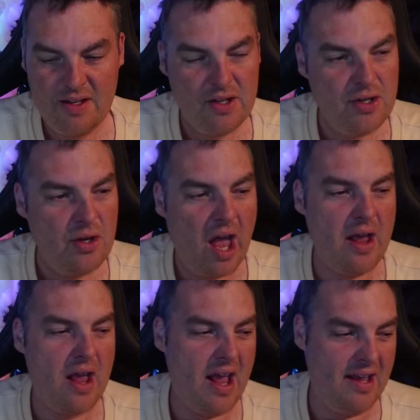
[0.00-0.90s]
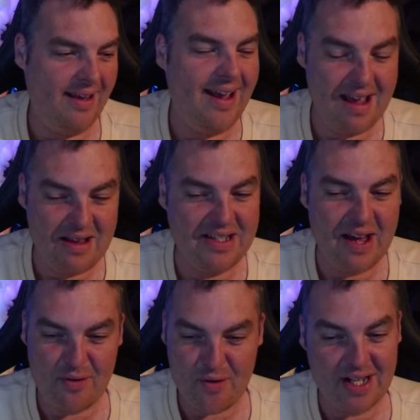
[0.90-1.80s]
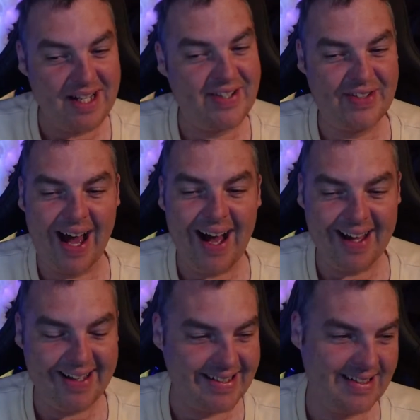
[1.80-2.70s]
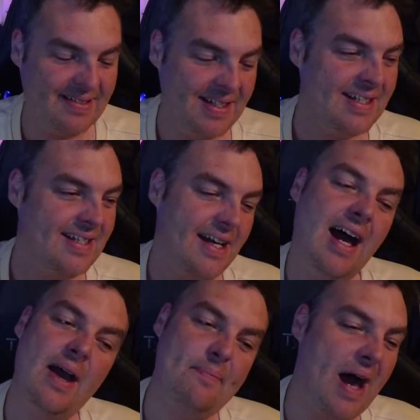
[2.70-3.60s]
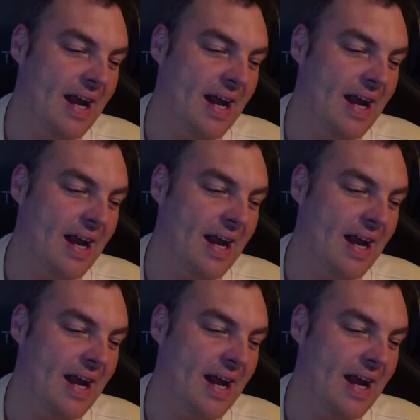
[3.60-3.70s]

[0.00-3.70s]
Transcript: It never really started. Hey, Ben.